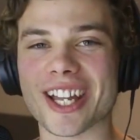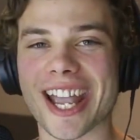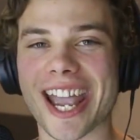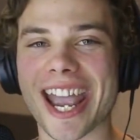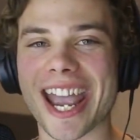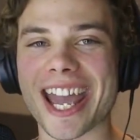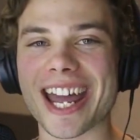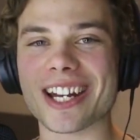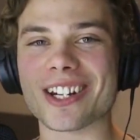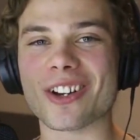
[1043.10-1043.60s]

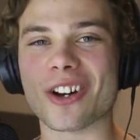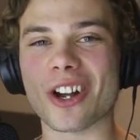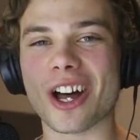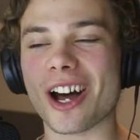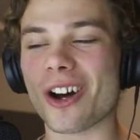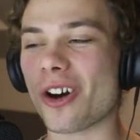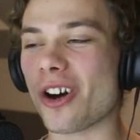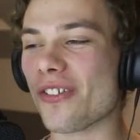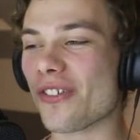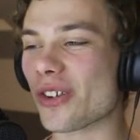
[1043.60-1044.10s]
can got
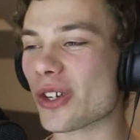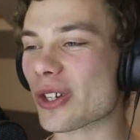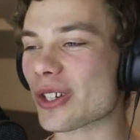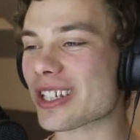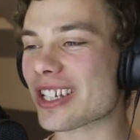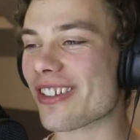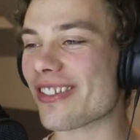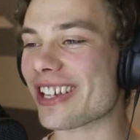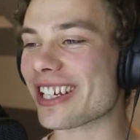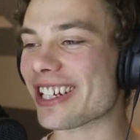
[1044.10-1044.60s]
off it or
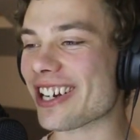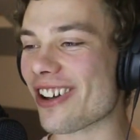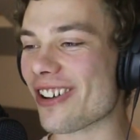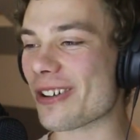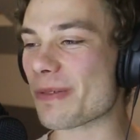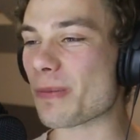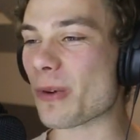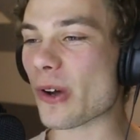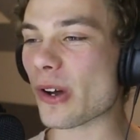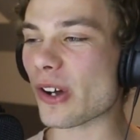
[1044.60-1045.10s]
something. No, he
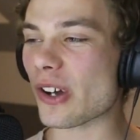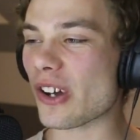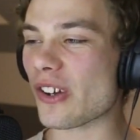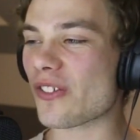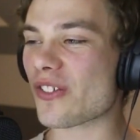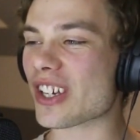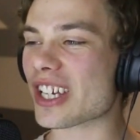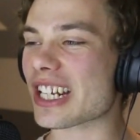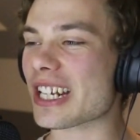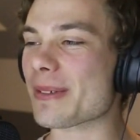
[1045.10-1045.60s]

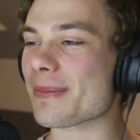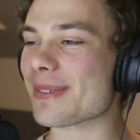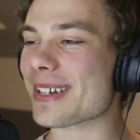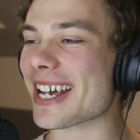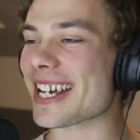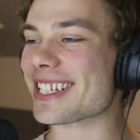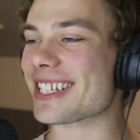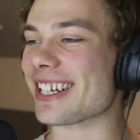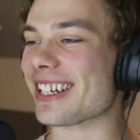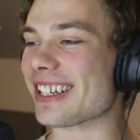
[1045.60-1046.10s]
perfectly
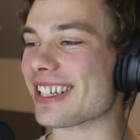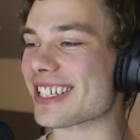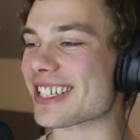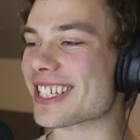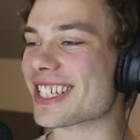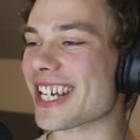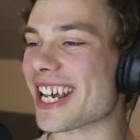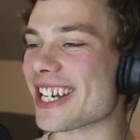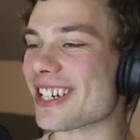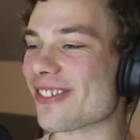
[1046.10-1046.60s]
placed it in the
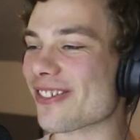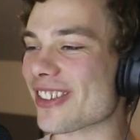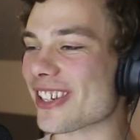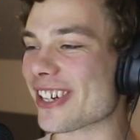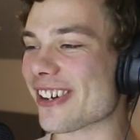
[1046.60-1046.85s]
center of the